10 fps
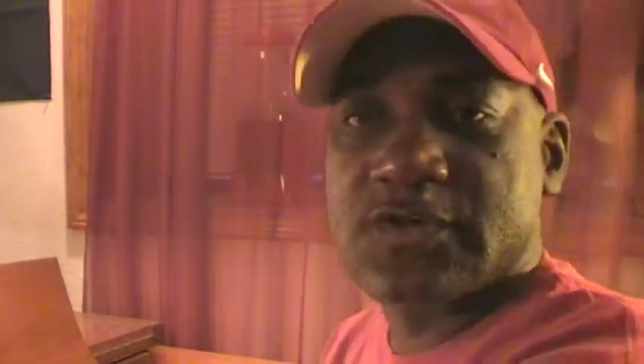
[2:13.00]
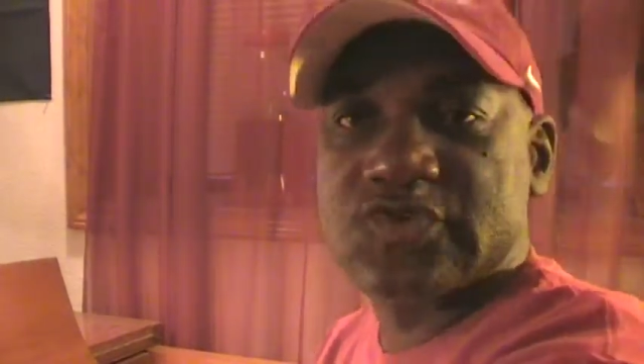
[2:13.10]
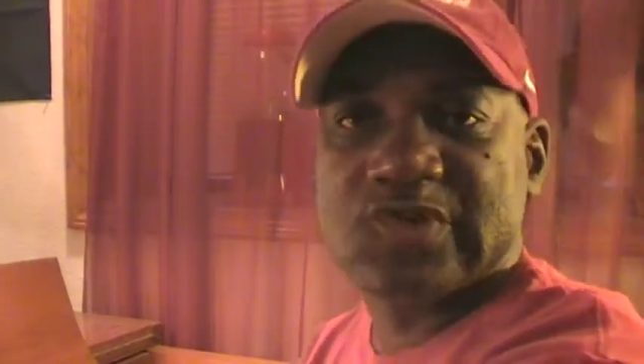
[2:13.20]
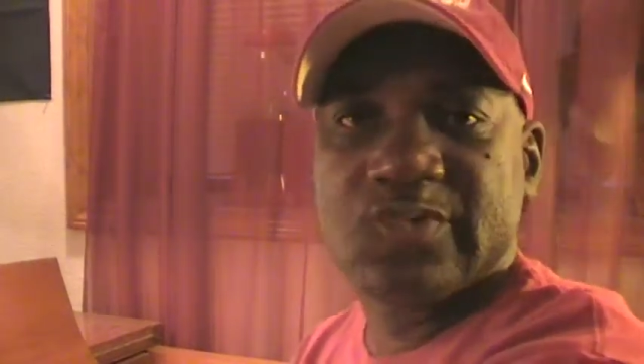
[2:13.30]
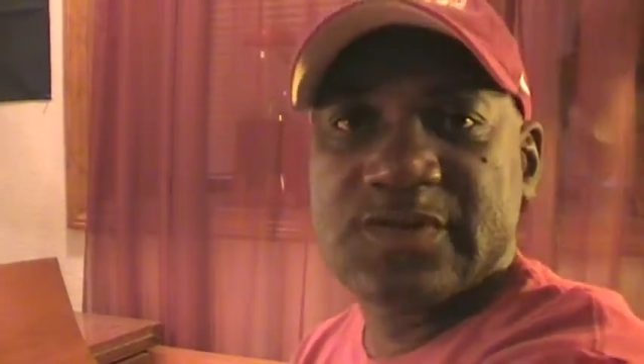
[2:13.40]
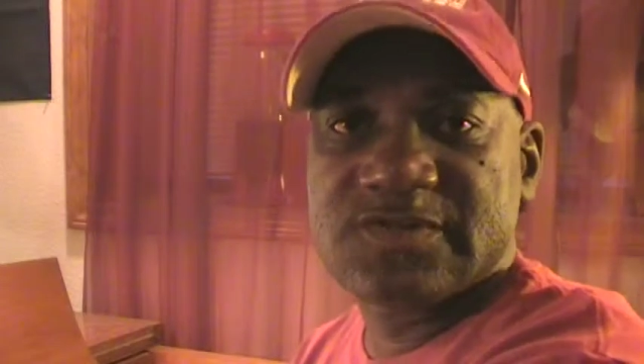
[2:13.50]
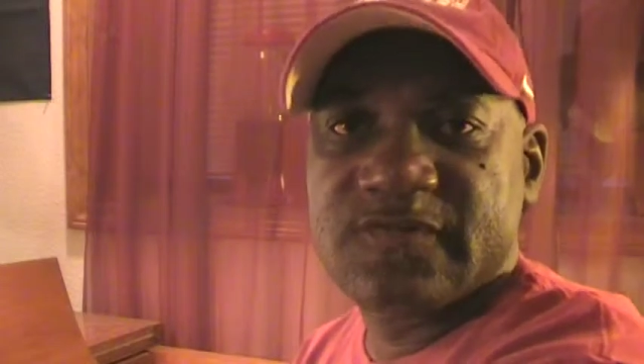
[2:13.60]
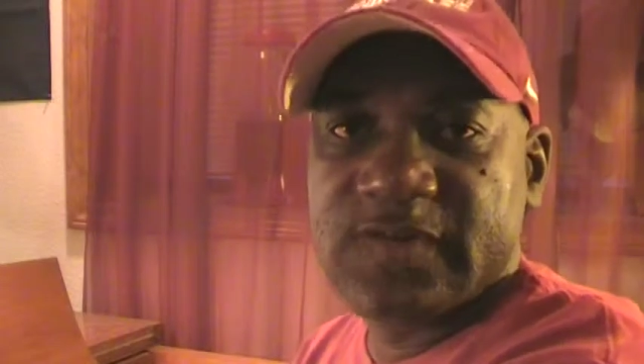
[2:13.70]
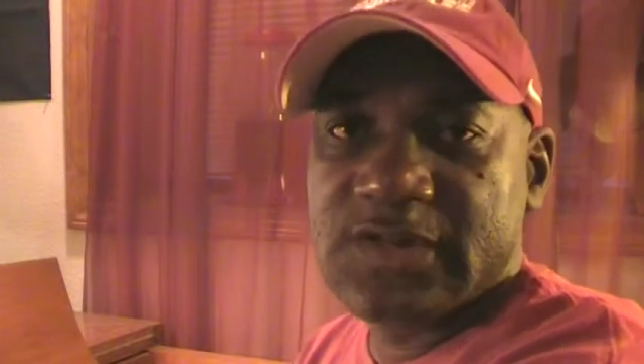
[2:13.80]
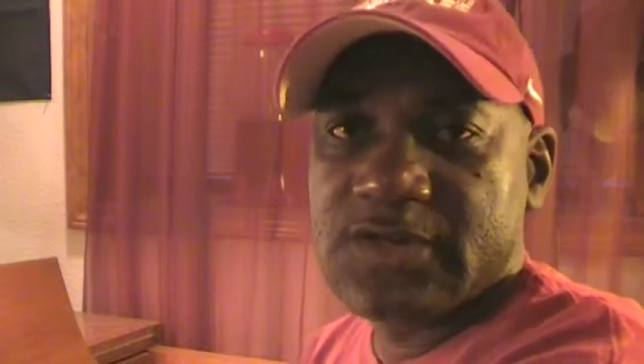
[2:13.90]
a series
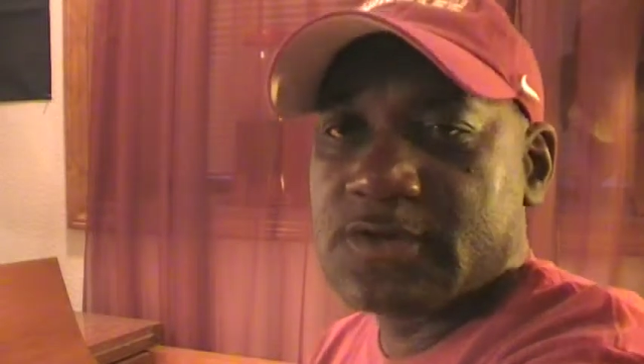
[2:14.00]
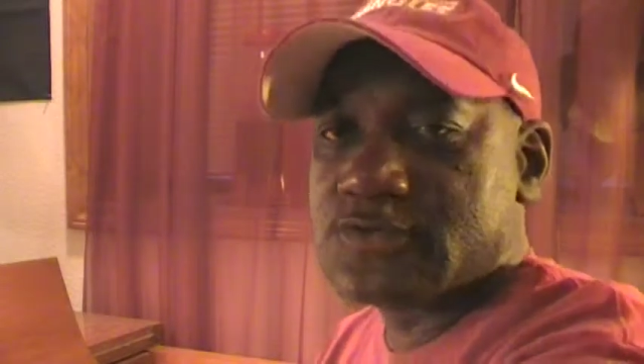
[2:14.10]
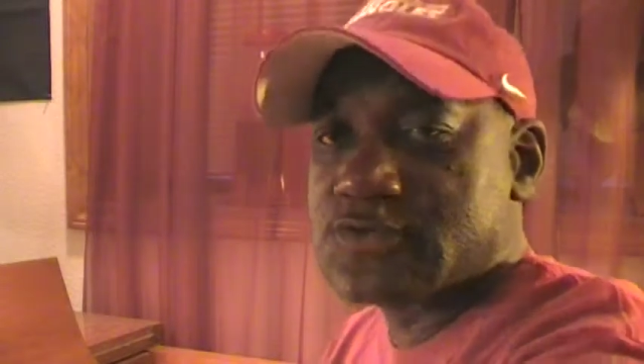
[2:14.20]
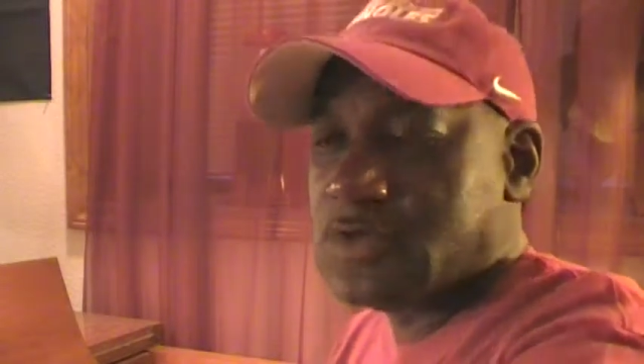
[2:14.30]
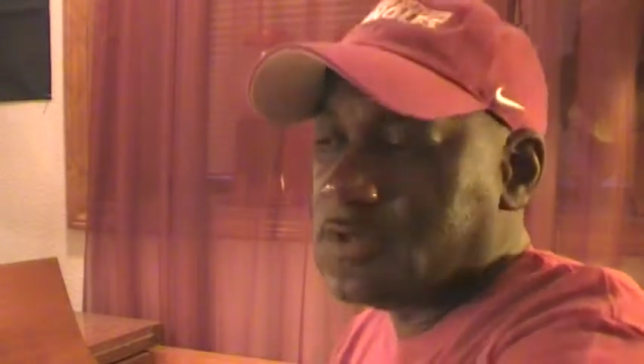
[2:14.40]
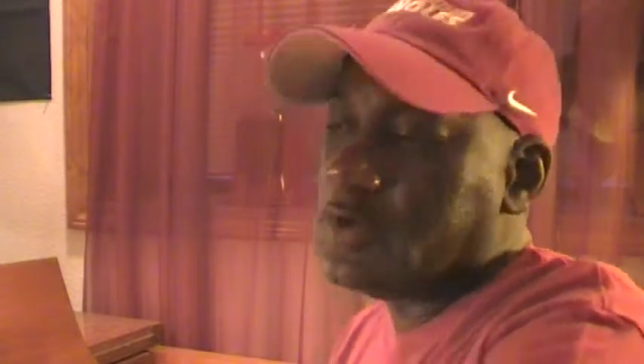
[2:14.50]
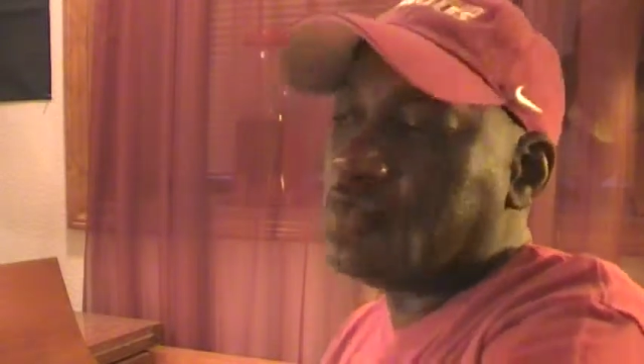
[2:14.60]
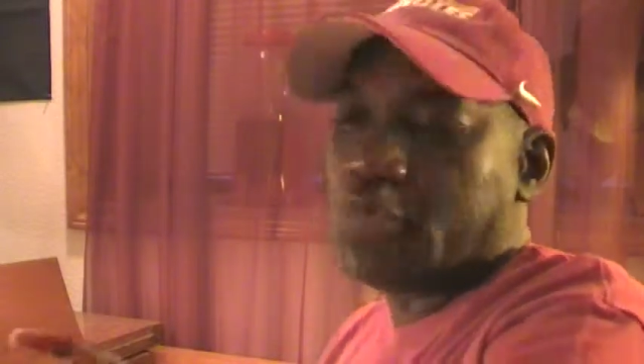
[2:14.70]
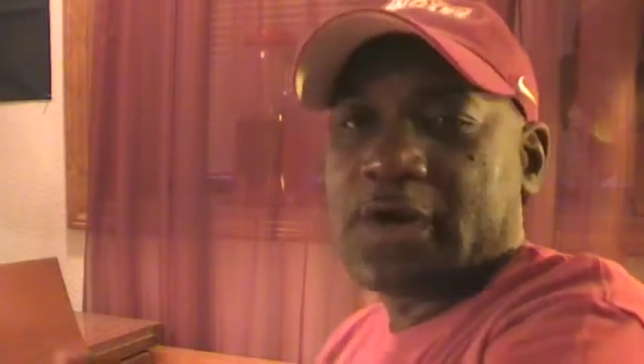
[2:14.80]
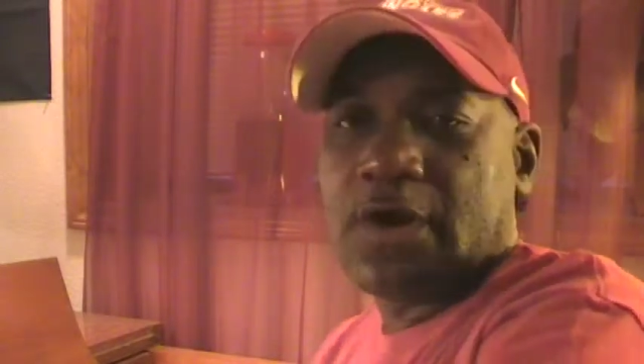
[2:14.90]
of videos
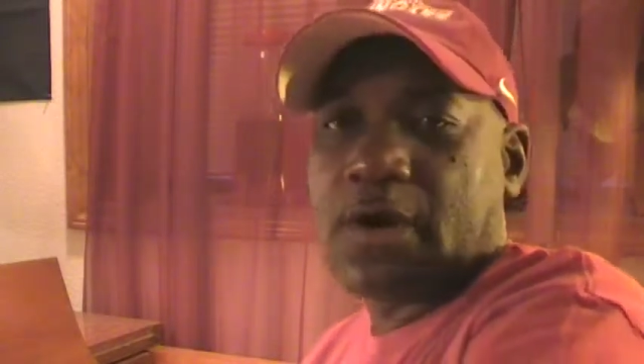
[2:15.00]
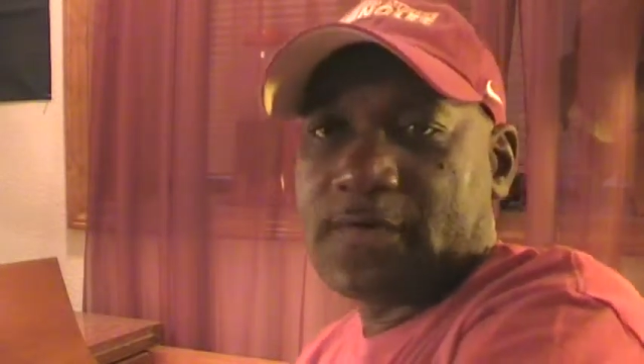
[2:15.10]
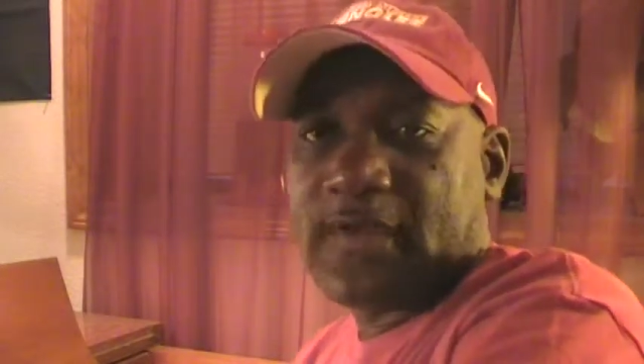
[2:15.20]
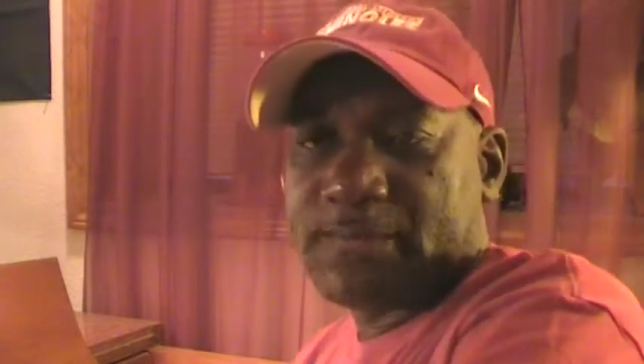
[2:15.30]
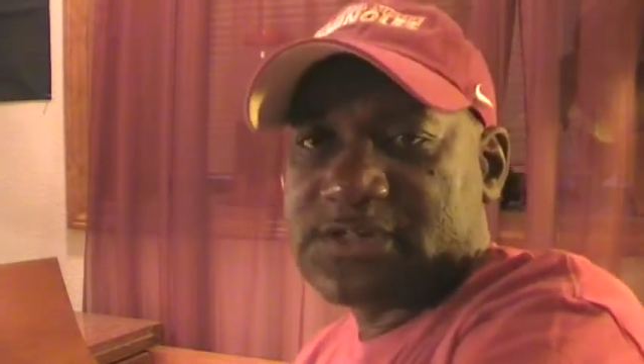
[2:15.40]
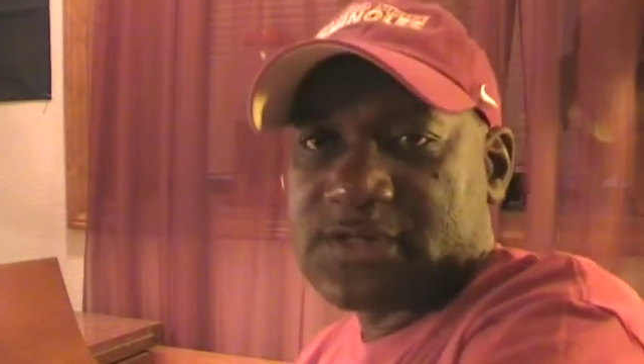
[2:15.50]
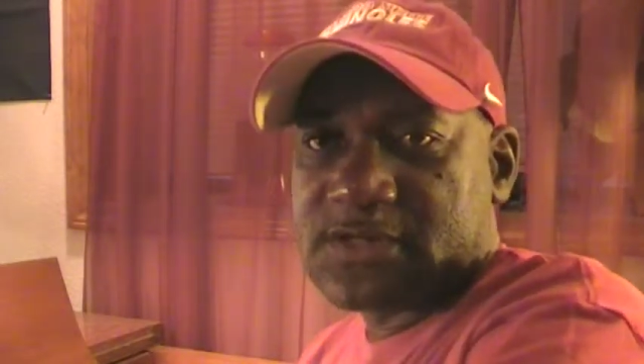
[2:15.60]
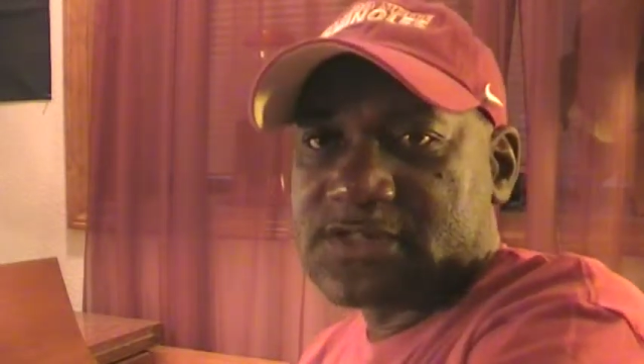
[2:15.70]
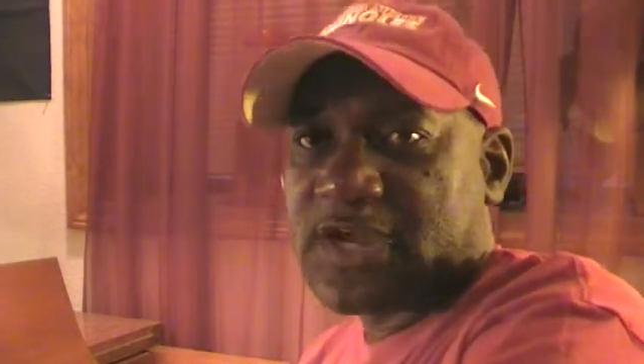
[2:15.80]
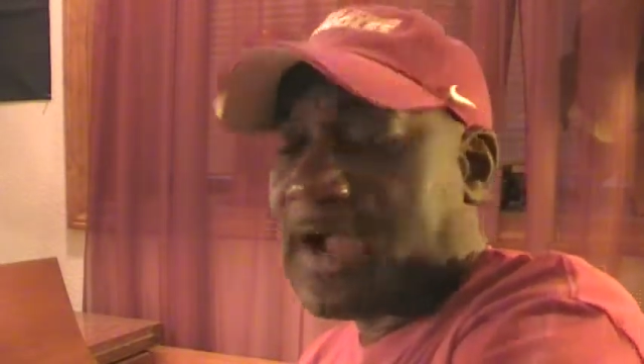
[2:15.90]
regarding that
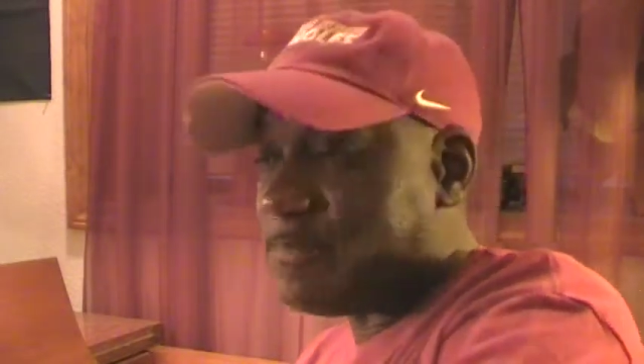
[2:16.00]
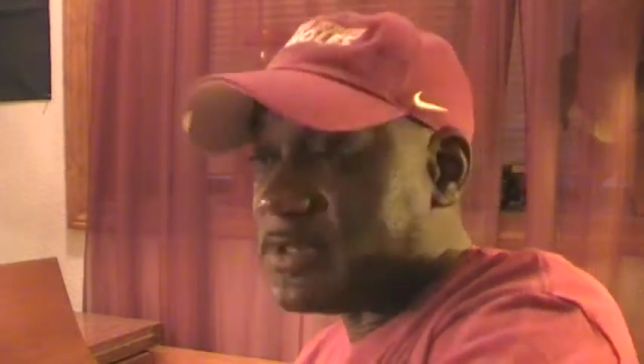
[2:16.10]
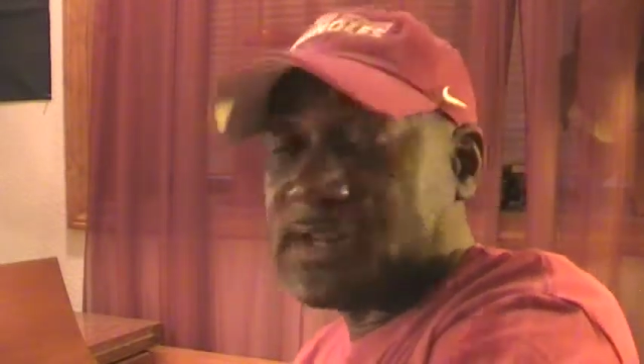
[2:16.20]
particular topic.